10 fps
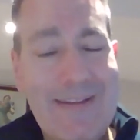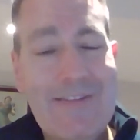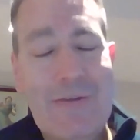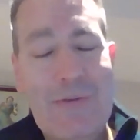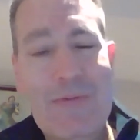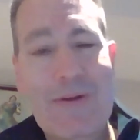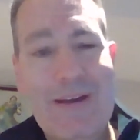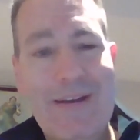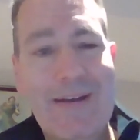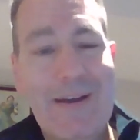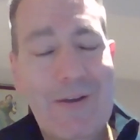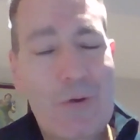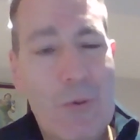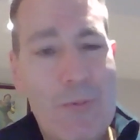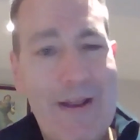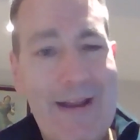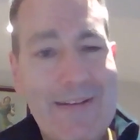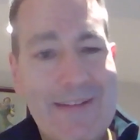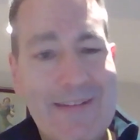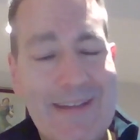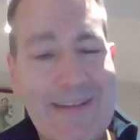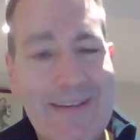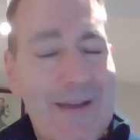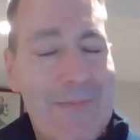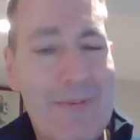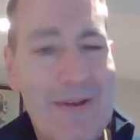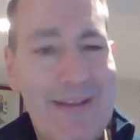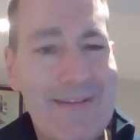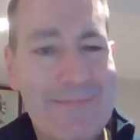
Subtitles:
to a corporate entity, a company.